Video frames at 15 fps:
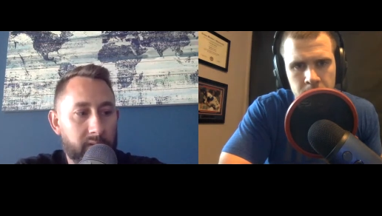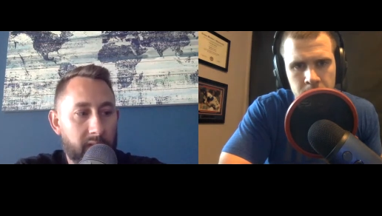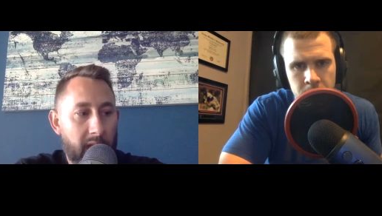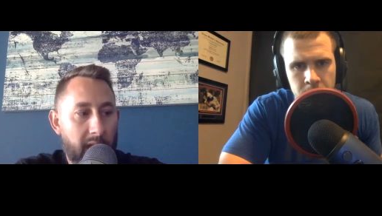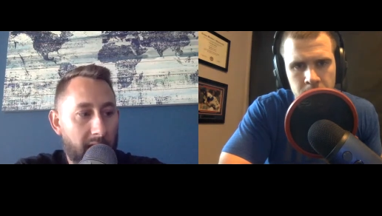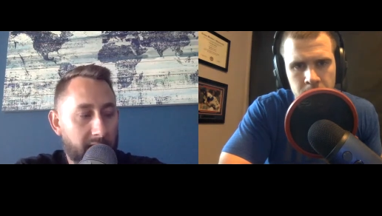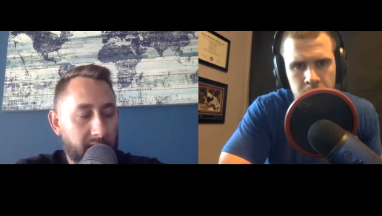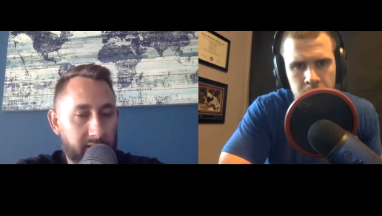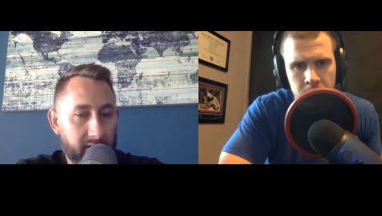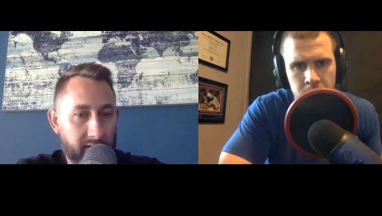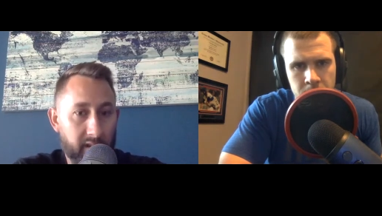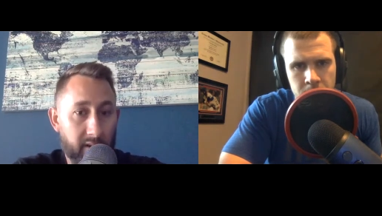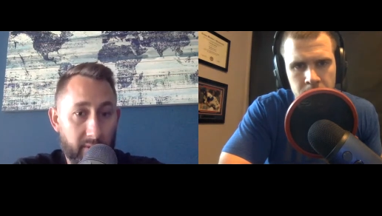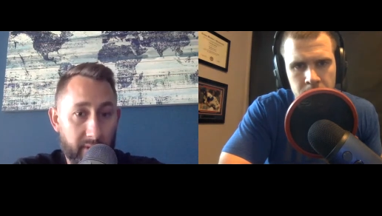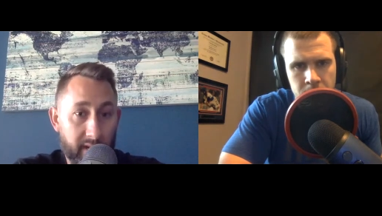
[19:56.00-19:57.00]
Speaker 1: actually
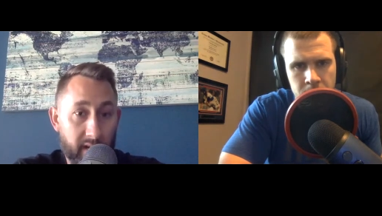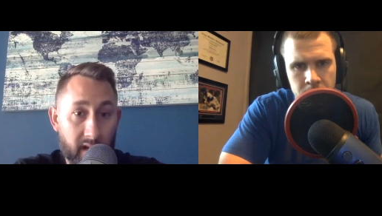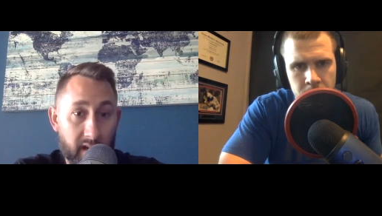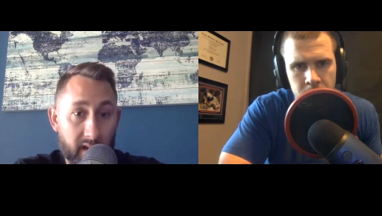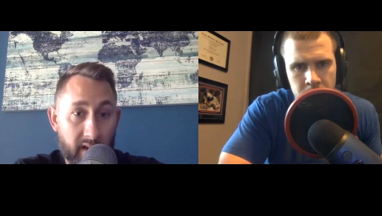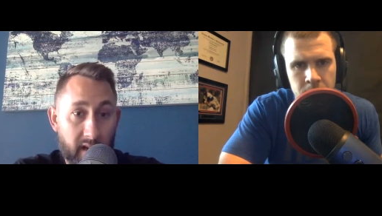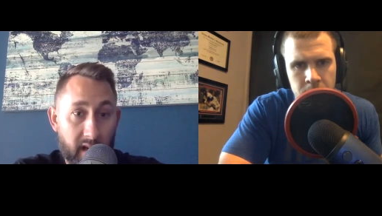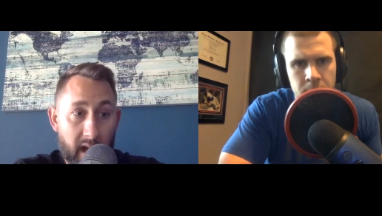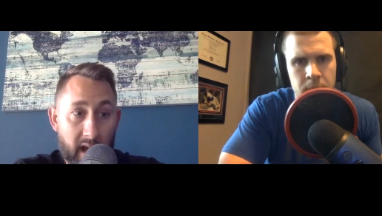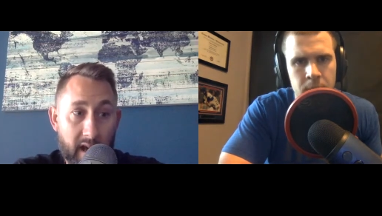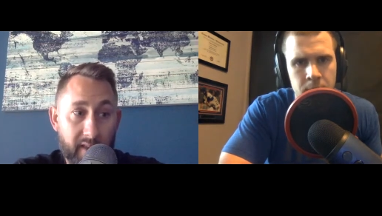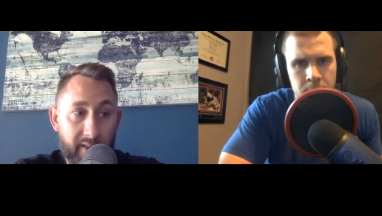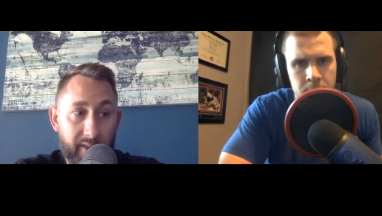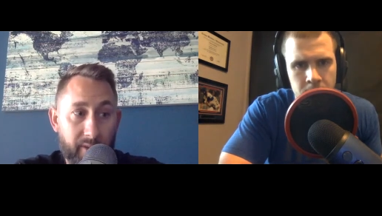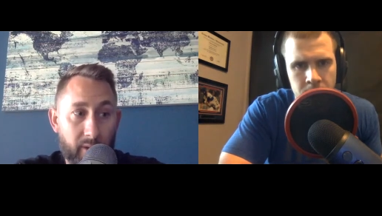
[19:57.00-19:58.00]
going on. I
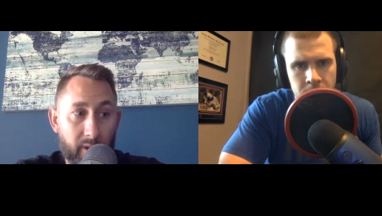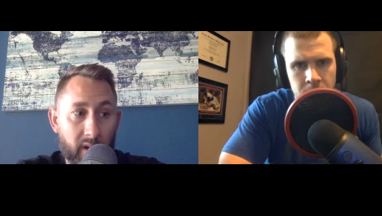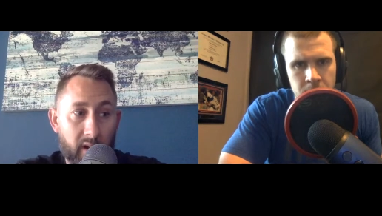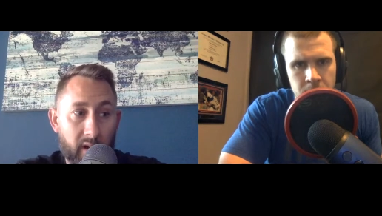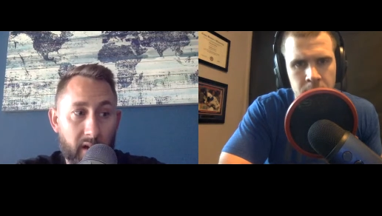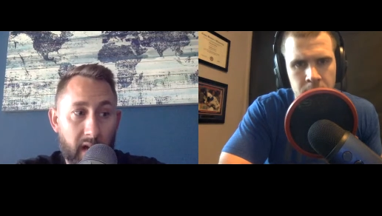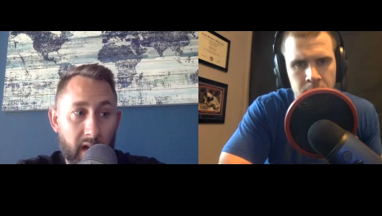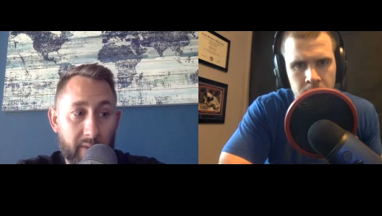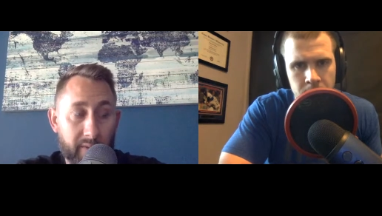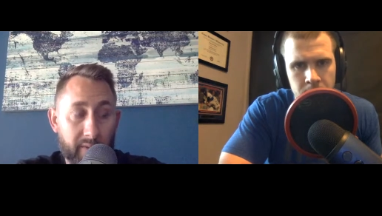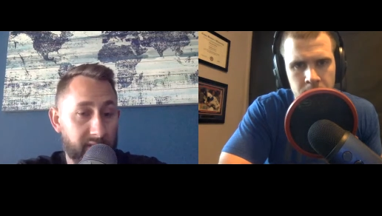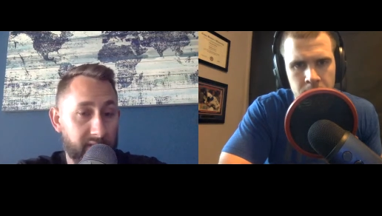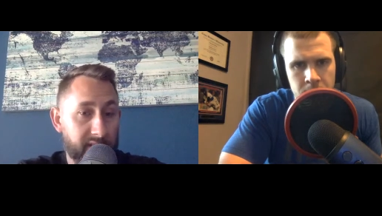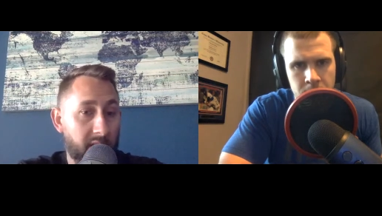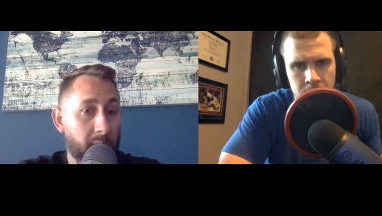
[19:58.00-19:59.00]
thought I would just
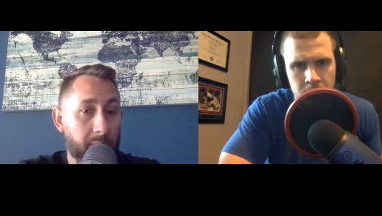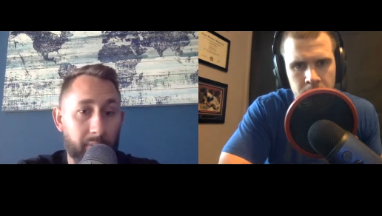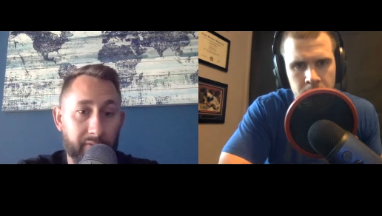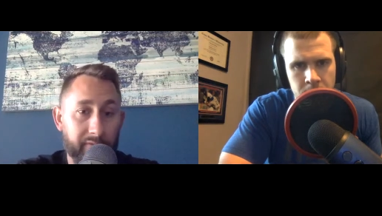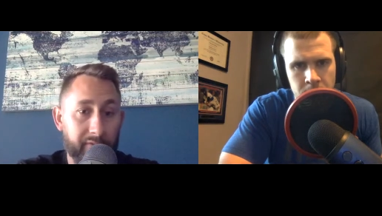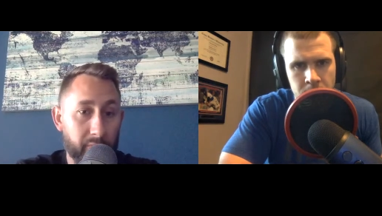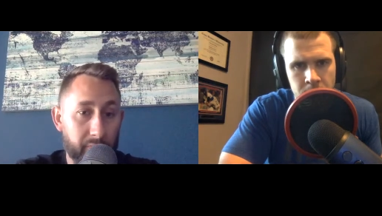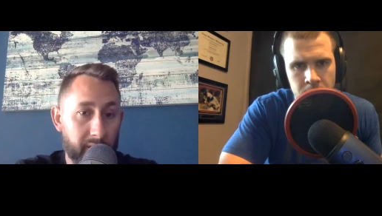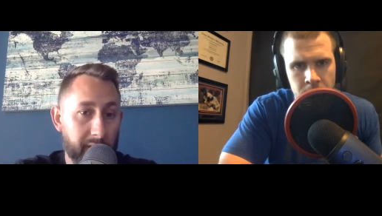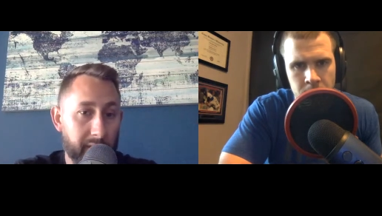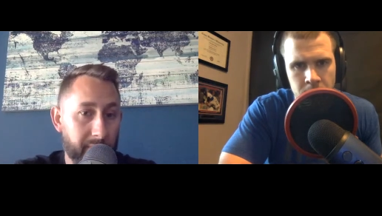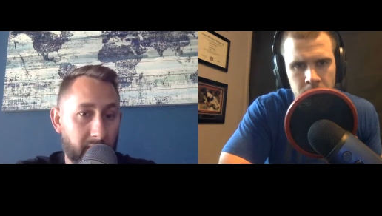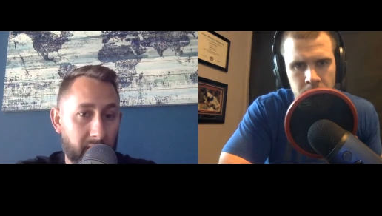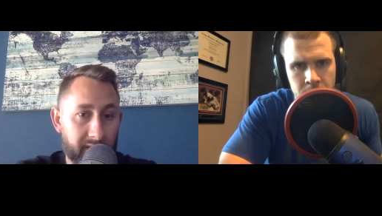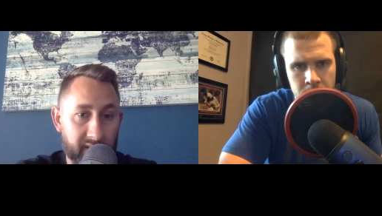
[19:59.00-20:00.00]
help a few people
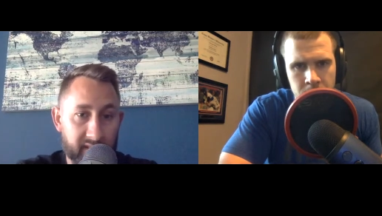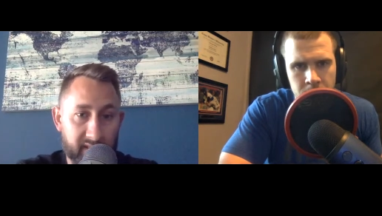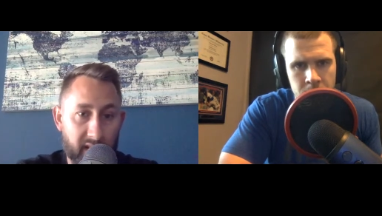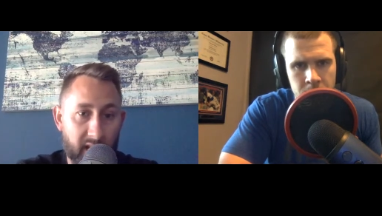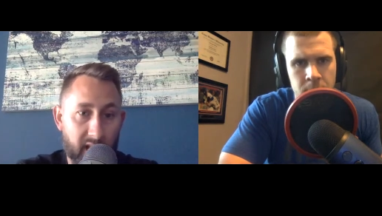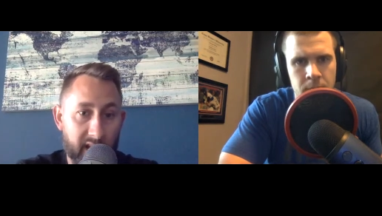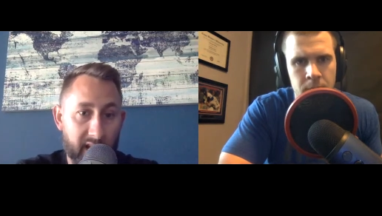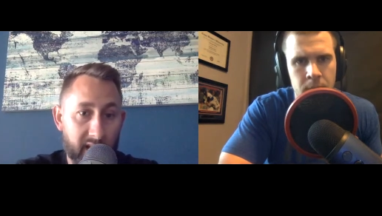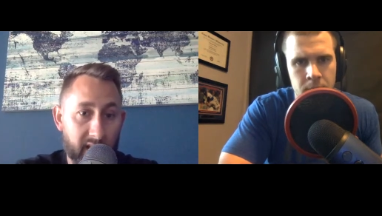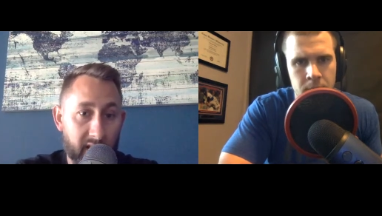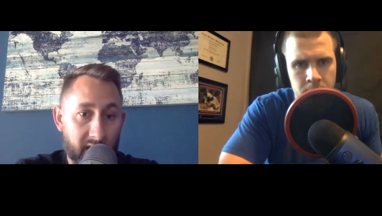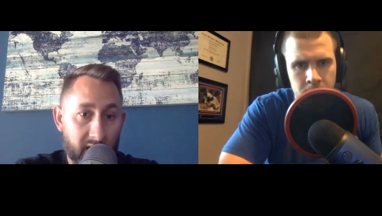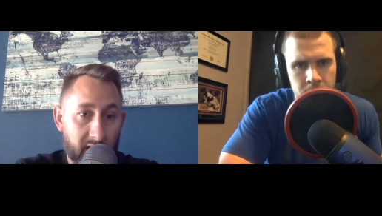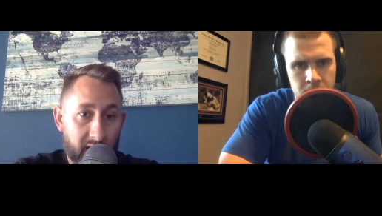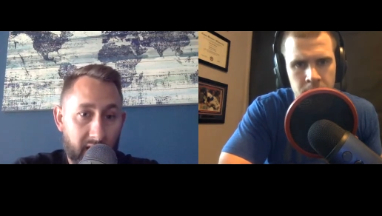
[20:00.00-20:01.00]
on the side,
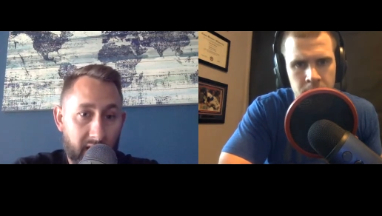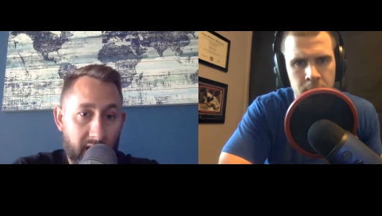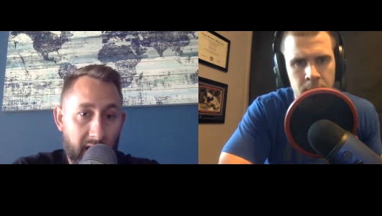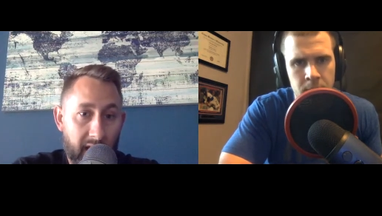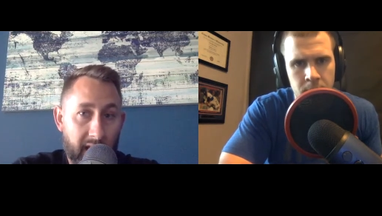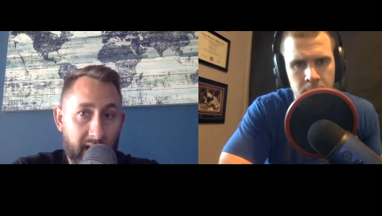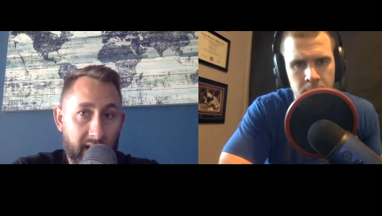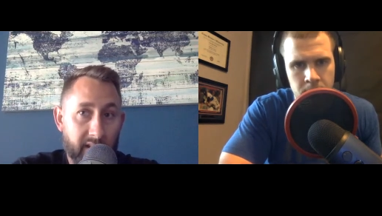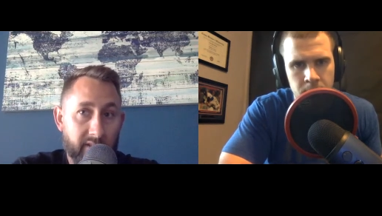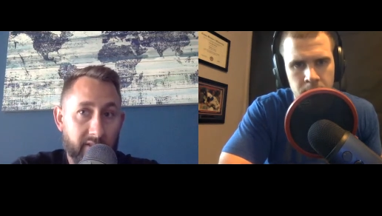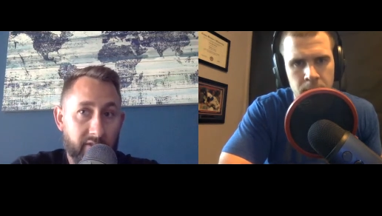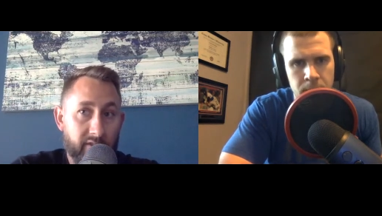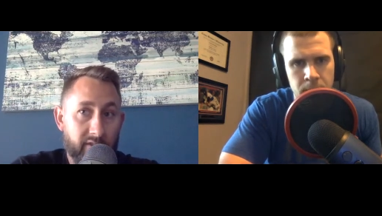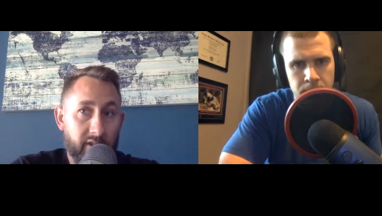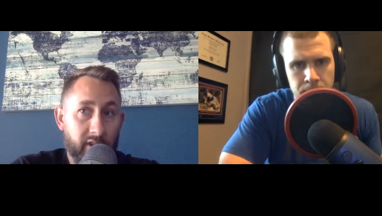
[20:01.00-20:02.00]
and it
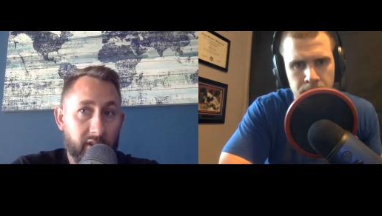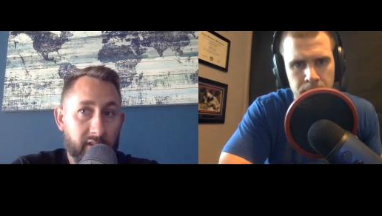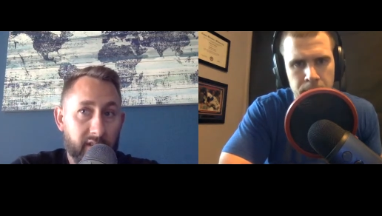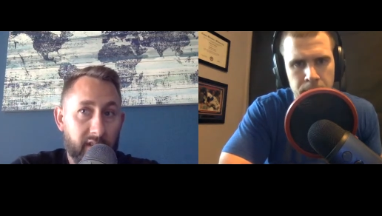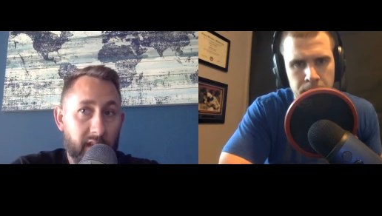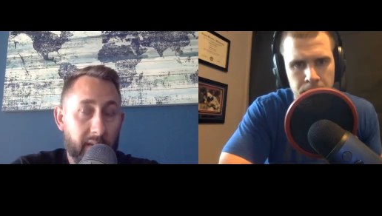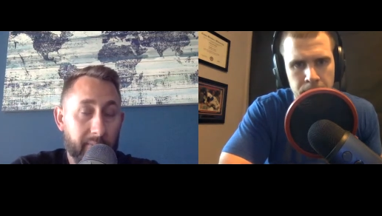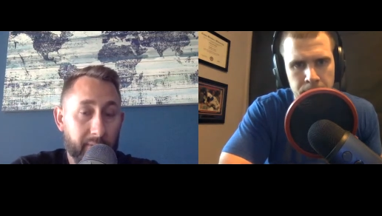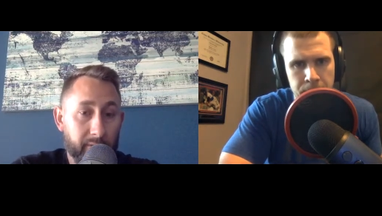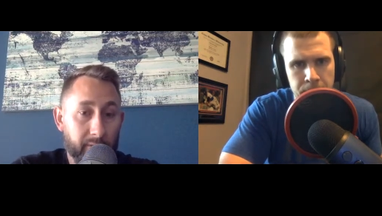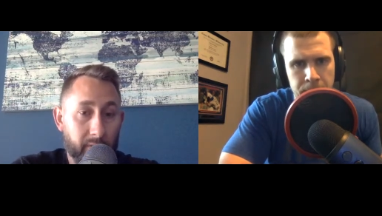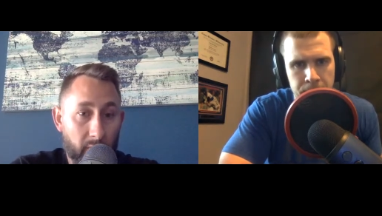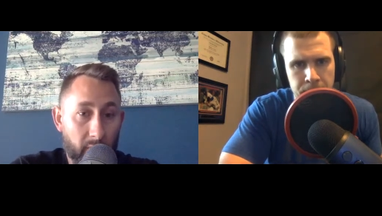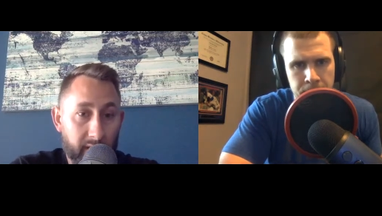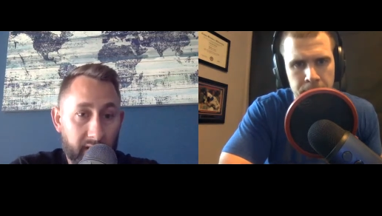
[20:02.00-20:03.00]
just kept
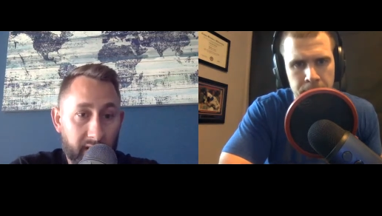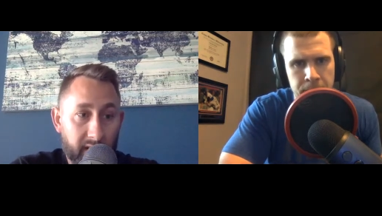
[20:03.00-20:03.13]
growing.